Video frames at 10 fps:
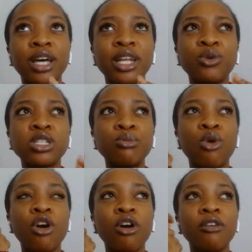and it was
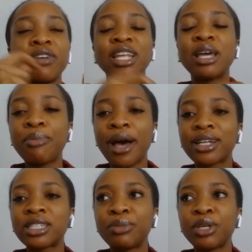more of an impact,